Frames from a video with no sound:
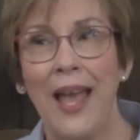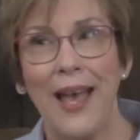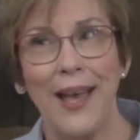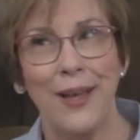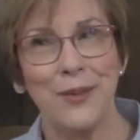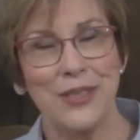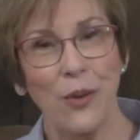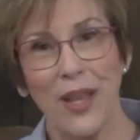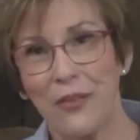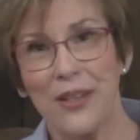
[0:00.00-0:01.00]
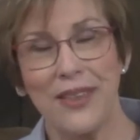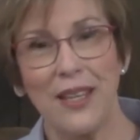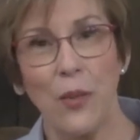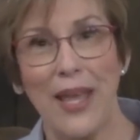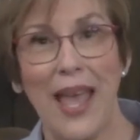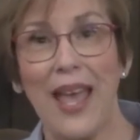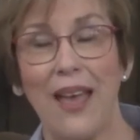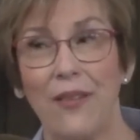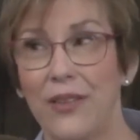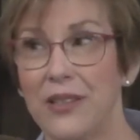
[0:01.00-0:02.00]
Uh, so everything we
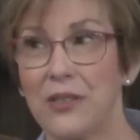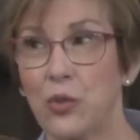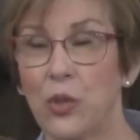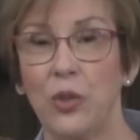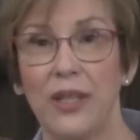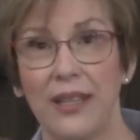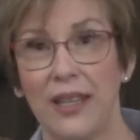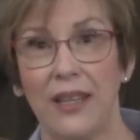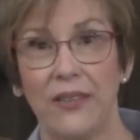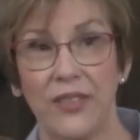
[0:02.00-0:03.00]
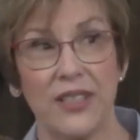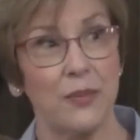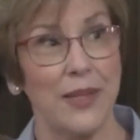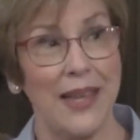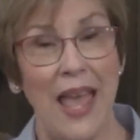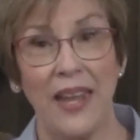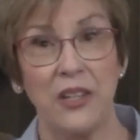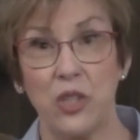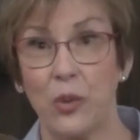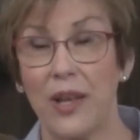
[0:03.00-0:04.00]
have is truly a gift. It's been
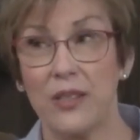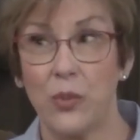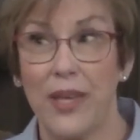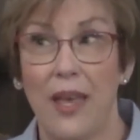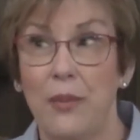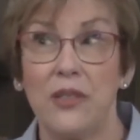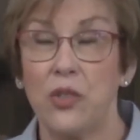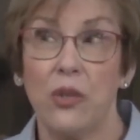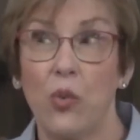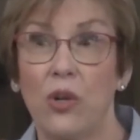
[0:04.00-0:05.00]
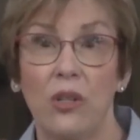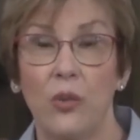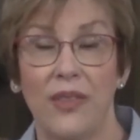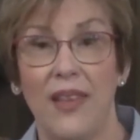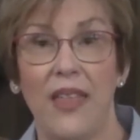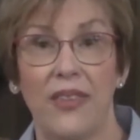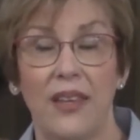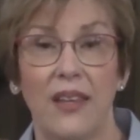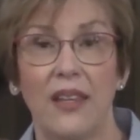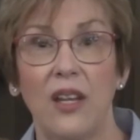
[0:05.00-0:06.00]
added to us. We came into the world with
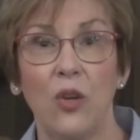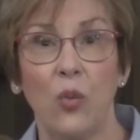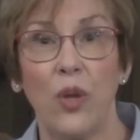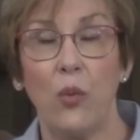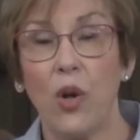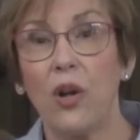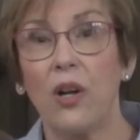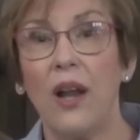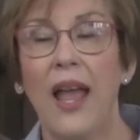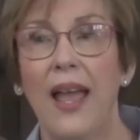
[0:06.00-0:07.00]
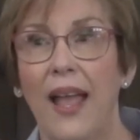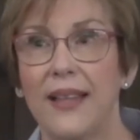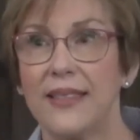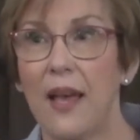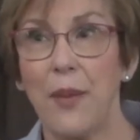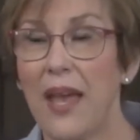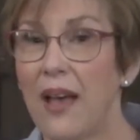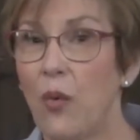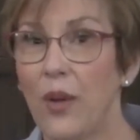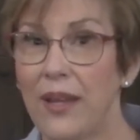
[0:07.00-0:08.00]
nothing, and here we were, and
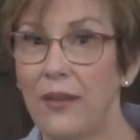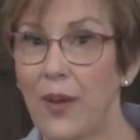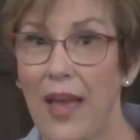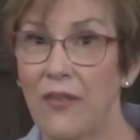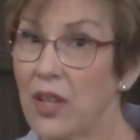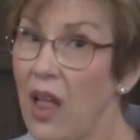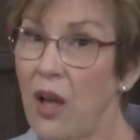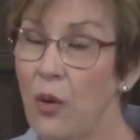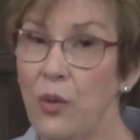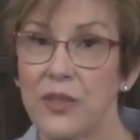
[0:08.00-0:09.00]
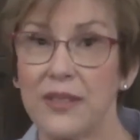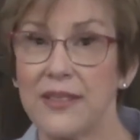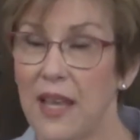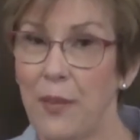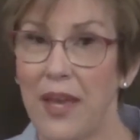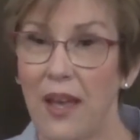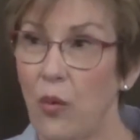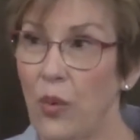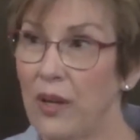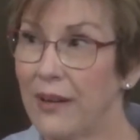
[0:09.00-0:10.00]
somehow we have clothes, and
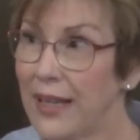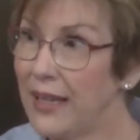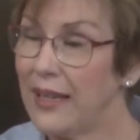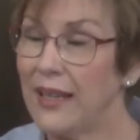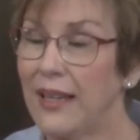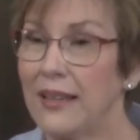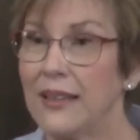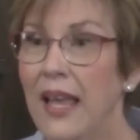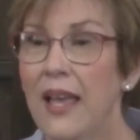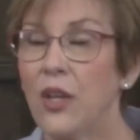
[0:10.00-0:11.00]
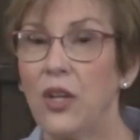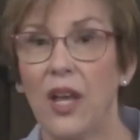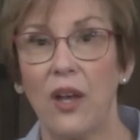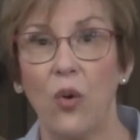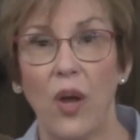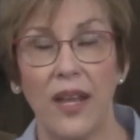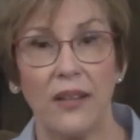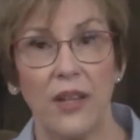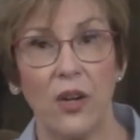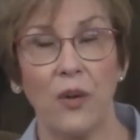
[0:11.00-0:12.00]
somehow we are eating, and, you know,
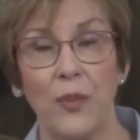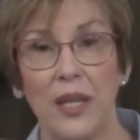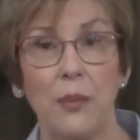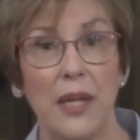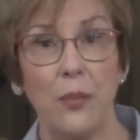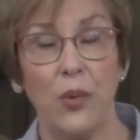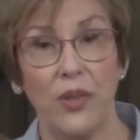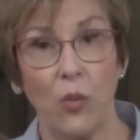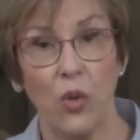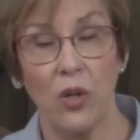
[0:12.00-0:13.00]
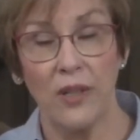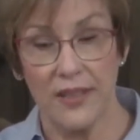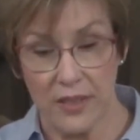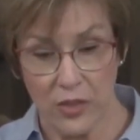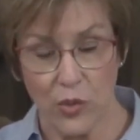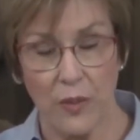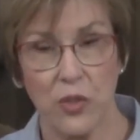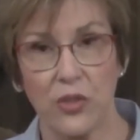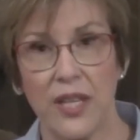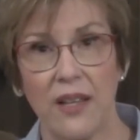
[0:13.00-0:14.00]
and there are many people in the world, as the
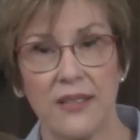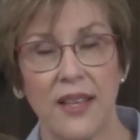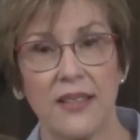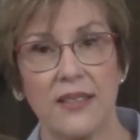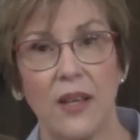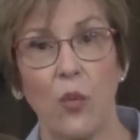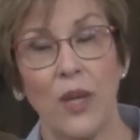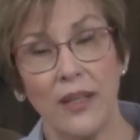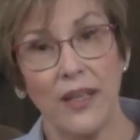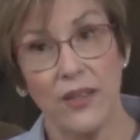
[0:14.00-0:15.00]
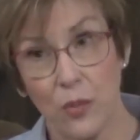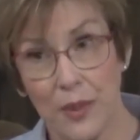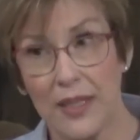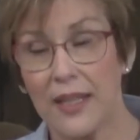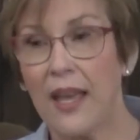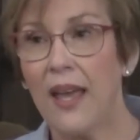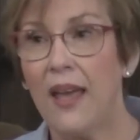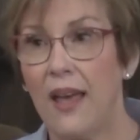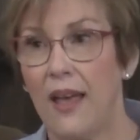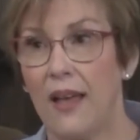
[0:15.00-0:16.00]
scripture tells us, that we need to be
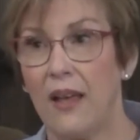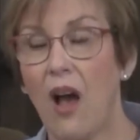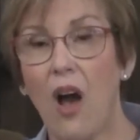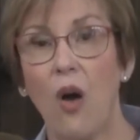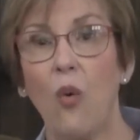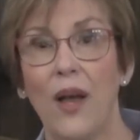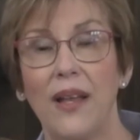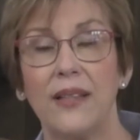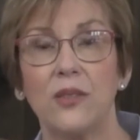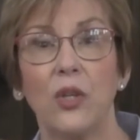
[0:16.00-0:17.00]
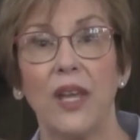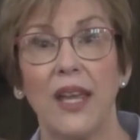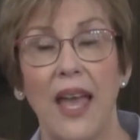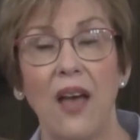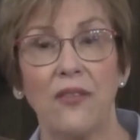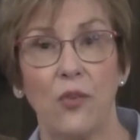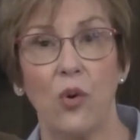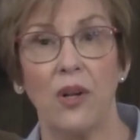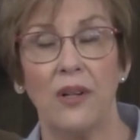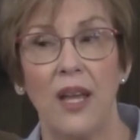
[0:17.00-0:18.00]
uh, always looking out
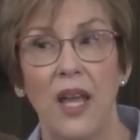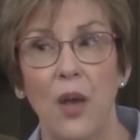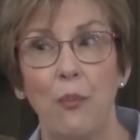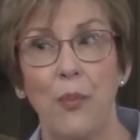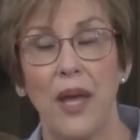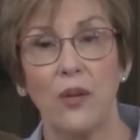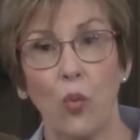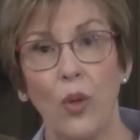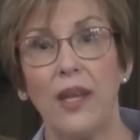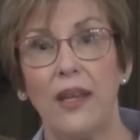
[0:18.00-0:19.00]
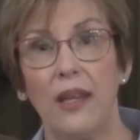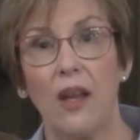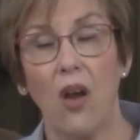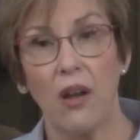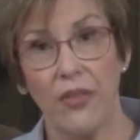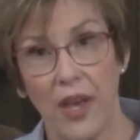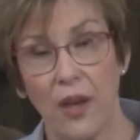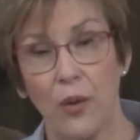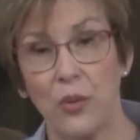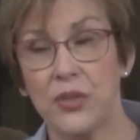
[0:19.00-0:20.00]
for but we are
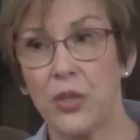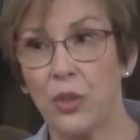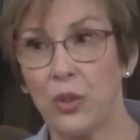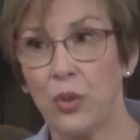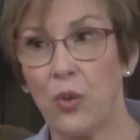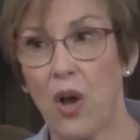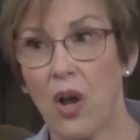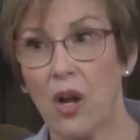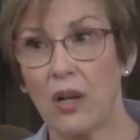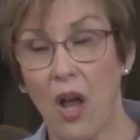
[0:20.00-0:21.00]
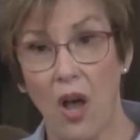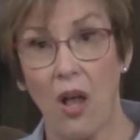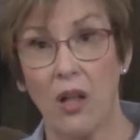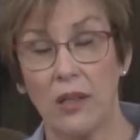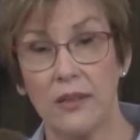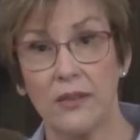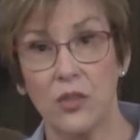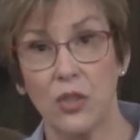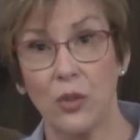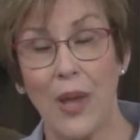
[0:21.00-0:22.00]
those who are called
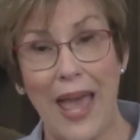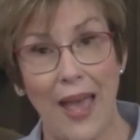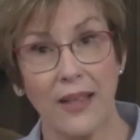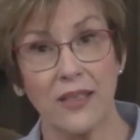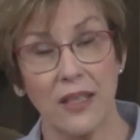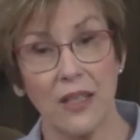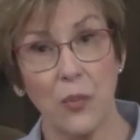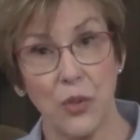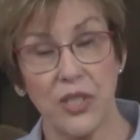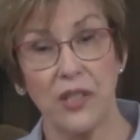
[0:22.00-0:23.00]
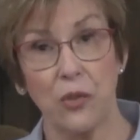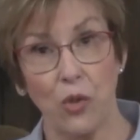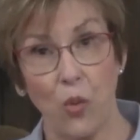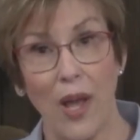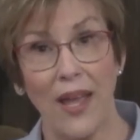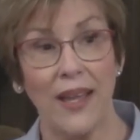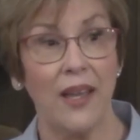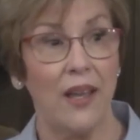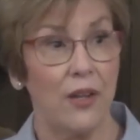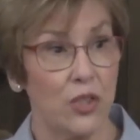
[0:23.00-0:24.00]
to act in a particular
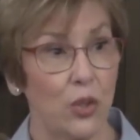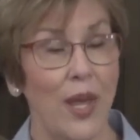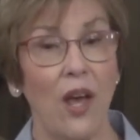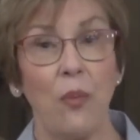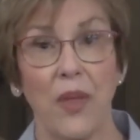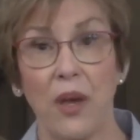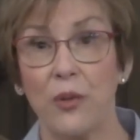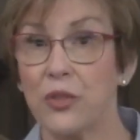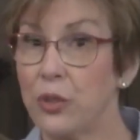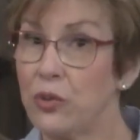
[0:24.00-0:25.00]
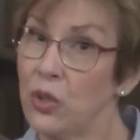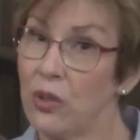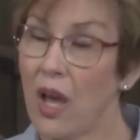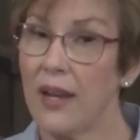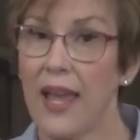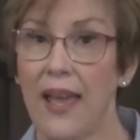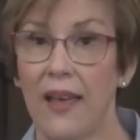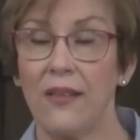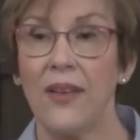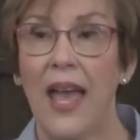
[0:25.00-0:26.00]
way to help those who do not
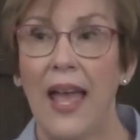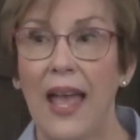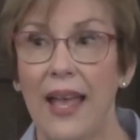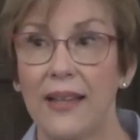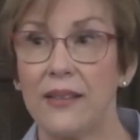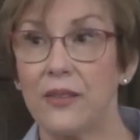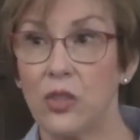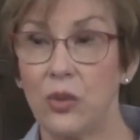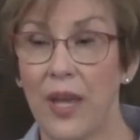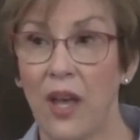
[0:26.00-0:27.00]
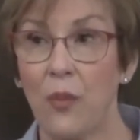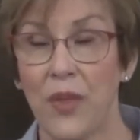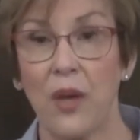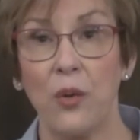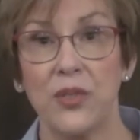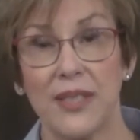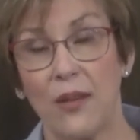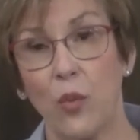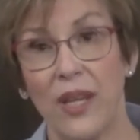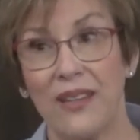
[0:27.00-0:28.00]
have and to help those
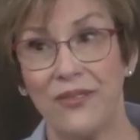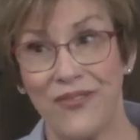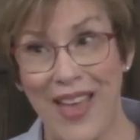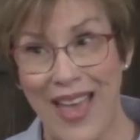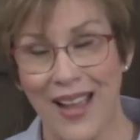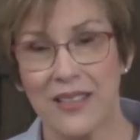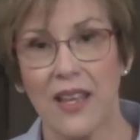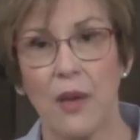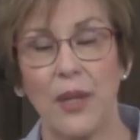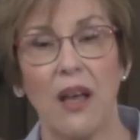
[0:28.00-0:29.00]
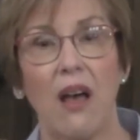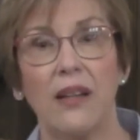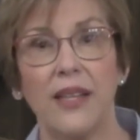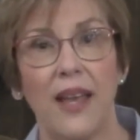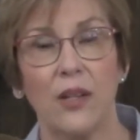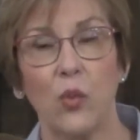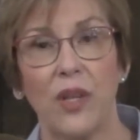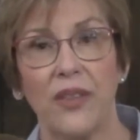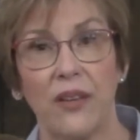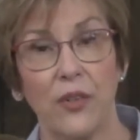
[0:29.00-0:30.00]
that we, in fact, come in contact
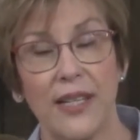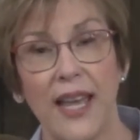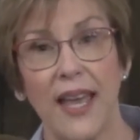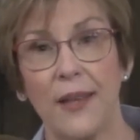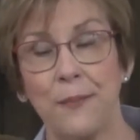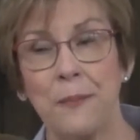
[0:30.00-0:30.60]
with every day.